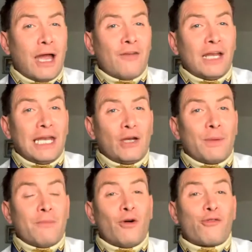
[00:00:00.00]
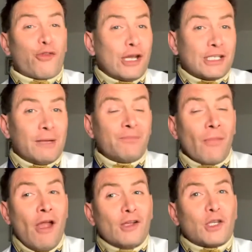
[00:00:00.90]
to have a little bit more freedom.
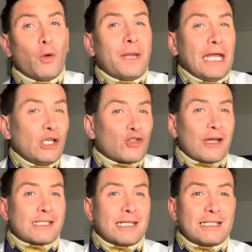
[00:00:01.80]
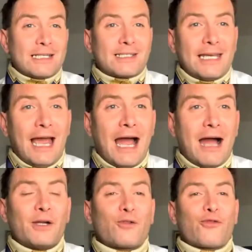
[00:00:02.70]
So it'll be interesting to see how
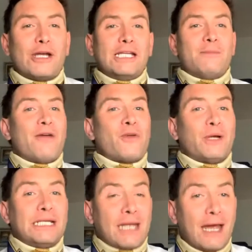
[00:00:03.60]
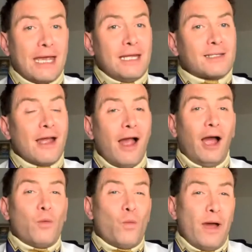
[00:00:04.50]
much freedom everybody takes
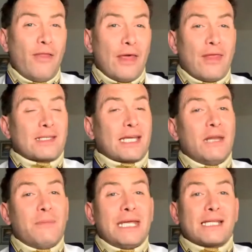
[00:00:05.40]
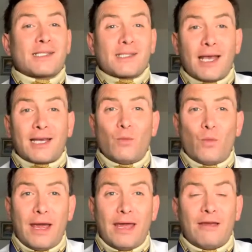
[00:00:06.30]
and whether there's going to be a second
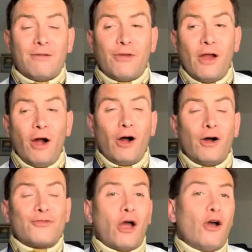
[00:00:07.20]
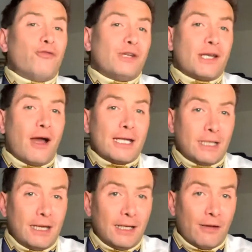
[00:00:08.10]
wave of COVID
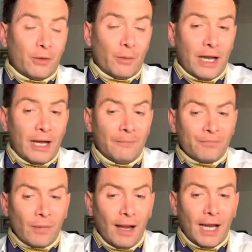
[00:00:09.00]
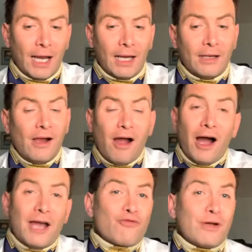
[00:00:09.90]
19 everywhere. And
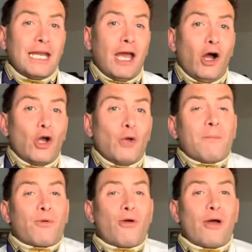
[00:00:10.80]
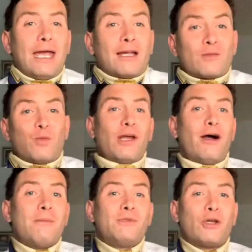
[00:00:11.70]
I really hope and pray because what
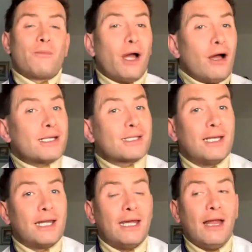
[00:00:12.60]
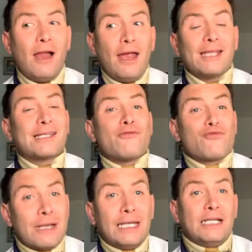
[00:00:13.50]
I am doing personally is I
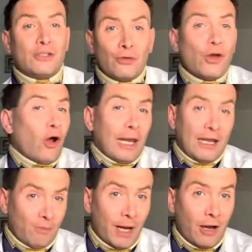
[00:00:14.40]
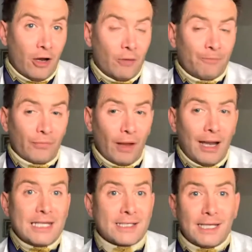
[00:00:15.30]
really do not leave my home.
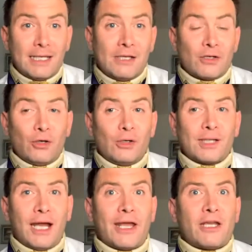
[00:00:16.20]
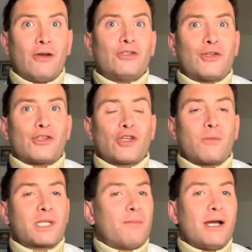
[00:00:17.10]
I sit indoors and I go to the
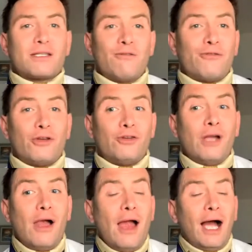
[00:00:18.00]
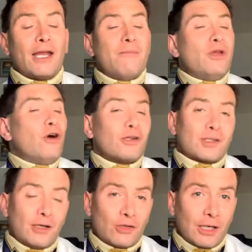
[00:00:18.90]
shops to buy some food and I'm not
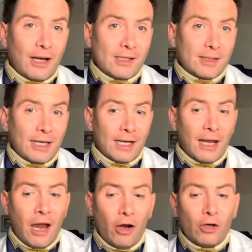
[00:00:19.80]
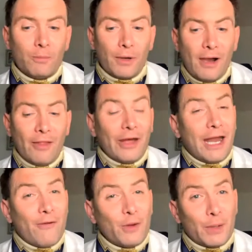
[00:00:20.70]
socializing. And I hope that
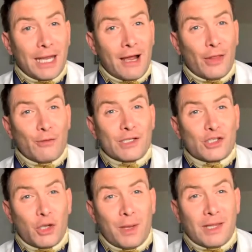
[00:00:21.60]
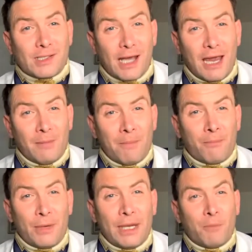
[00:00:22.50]
everybody out there is doing the same and
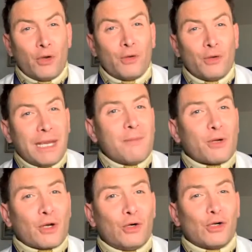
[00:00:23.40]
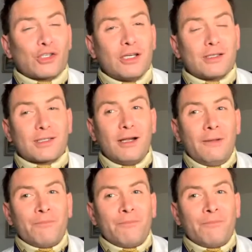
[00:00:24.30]
be, being precautious